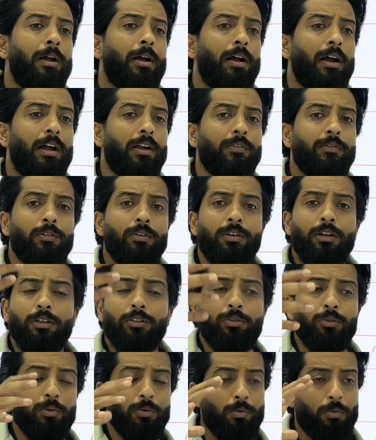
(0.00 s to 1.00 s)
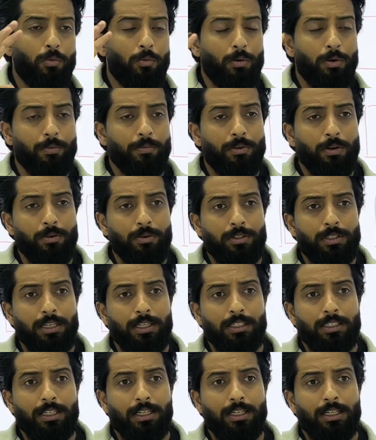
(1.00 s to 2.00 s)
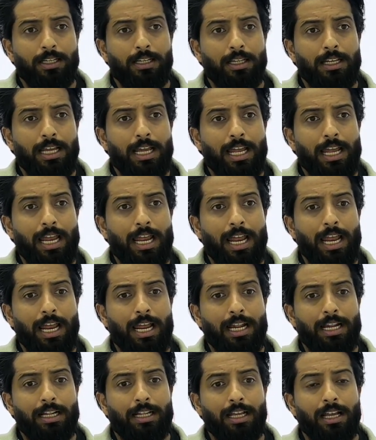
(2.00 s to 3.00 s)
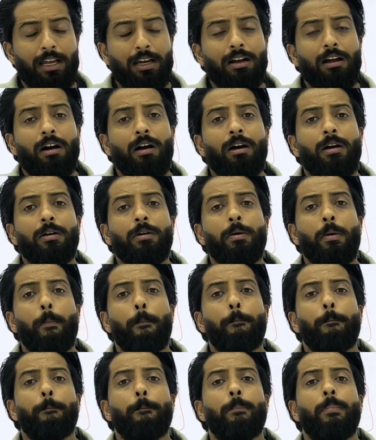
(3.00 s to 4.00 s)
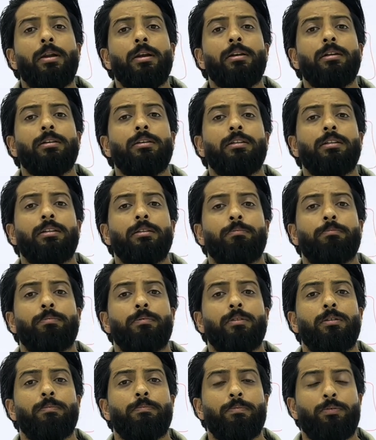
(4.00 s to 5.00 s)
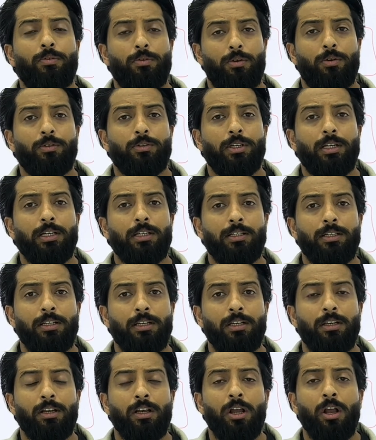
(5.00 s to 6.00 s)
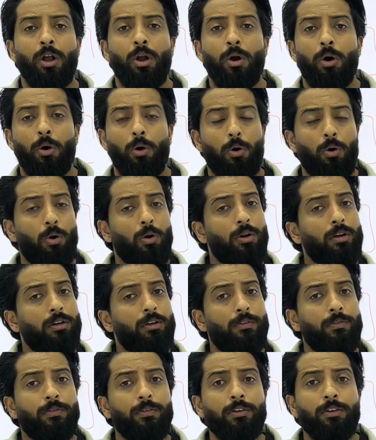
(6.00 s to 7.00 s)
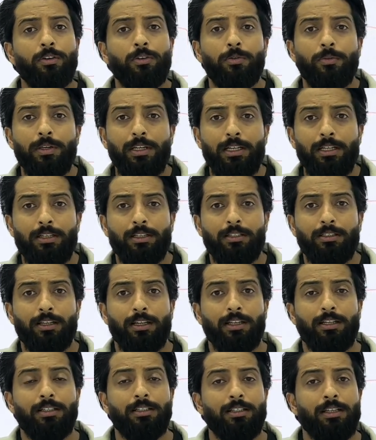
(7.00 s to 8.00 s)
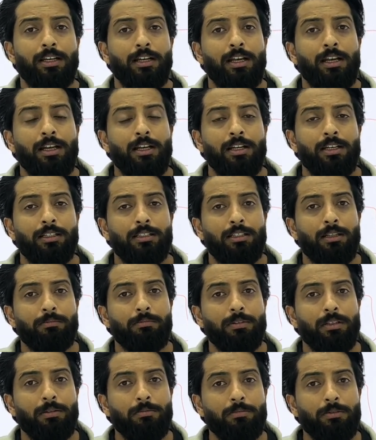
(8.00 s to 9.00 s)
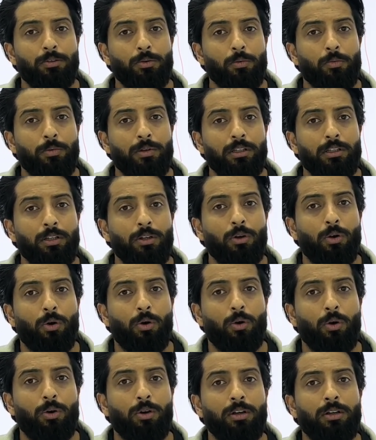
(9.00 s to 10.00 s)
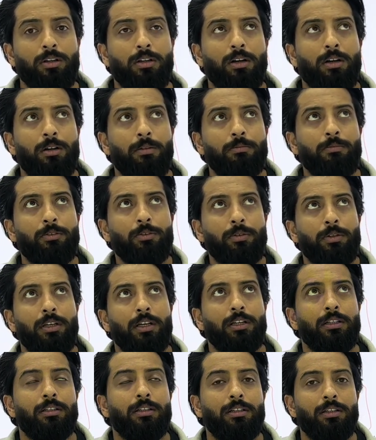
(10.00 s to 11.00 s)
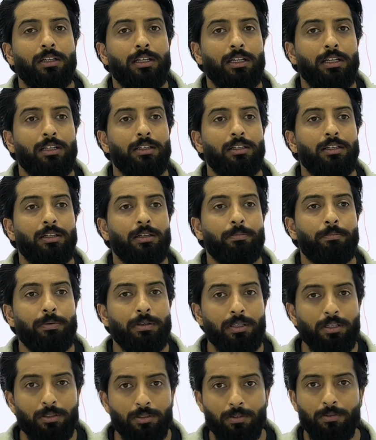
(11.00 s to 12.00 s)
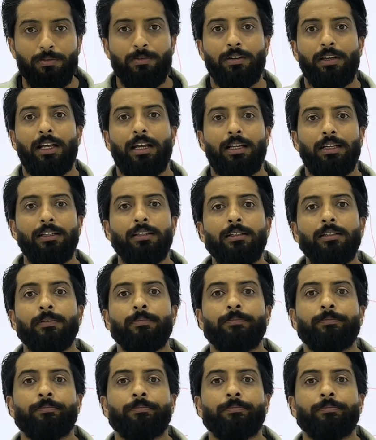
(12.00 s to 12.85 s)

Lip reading: And you've got, so what I'm trying to say is that there are multiple projects, all different unique designs. Sometimes when they all come together in a piece of land,